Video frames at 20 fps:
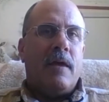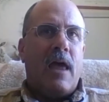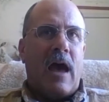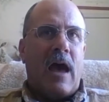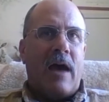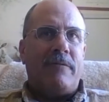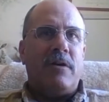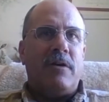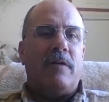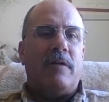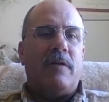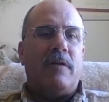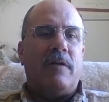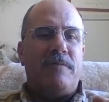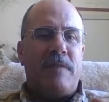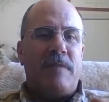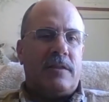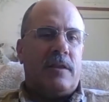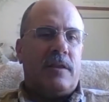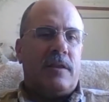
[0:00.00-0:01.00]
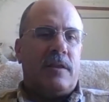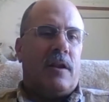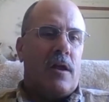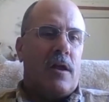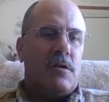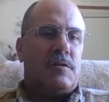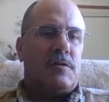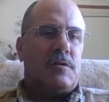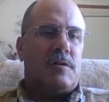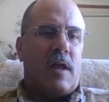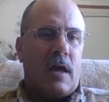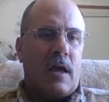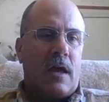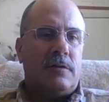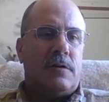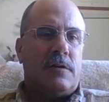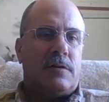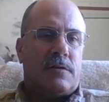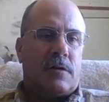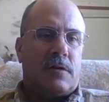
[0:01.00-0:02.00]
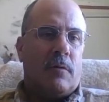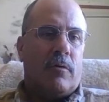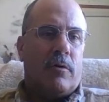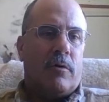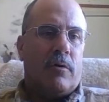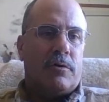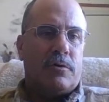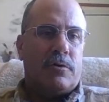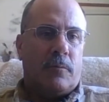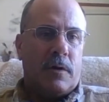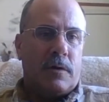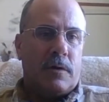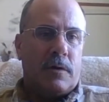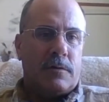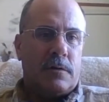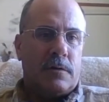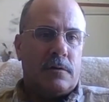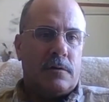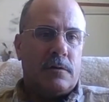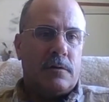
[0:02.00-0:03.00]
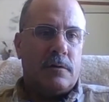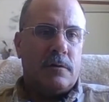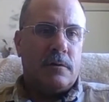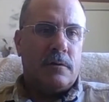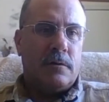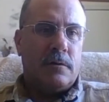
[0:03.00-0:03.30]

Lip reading: having a vet that understands it's a commercial business,